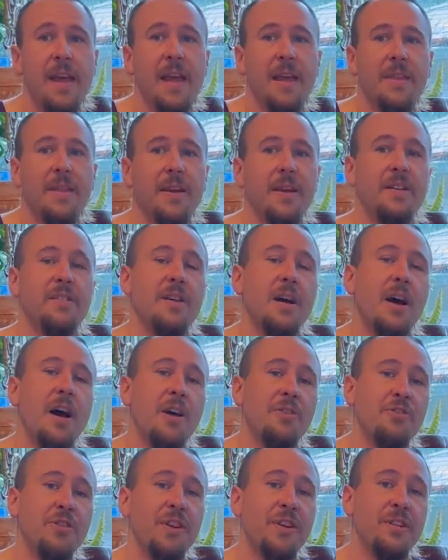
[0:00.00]
There's a
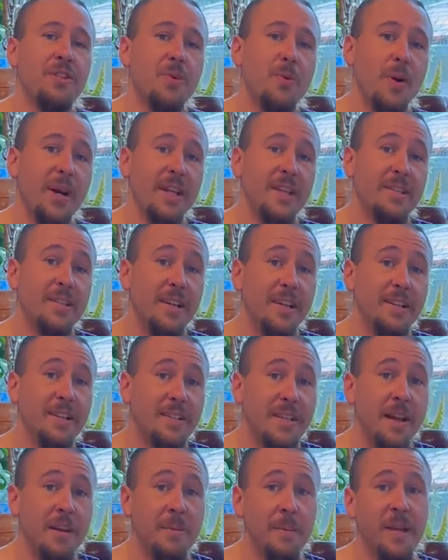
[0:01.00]
126
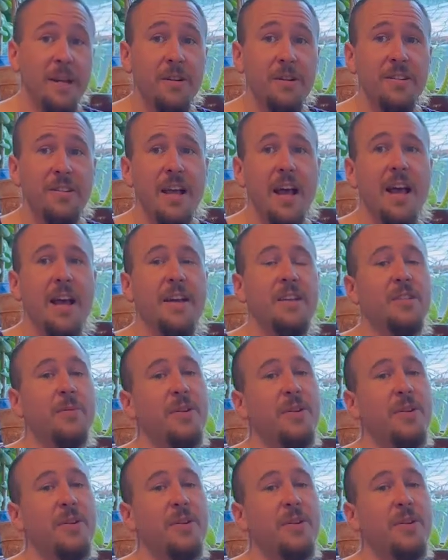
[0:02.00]
centimeter size,